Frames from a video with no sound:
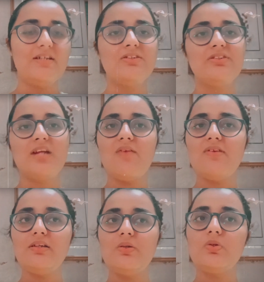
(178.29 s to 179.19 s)
So now
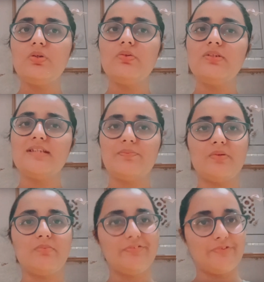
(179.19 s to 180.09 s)
we'll go to step
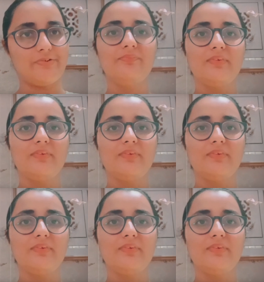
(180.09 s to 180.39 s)
number four.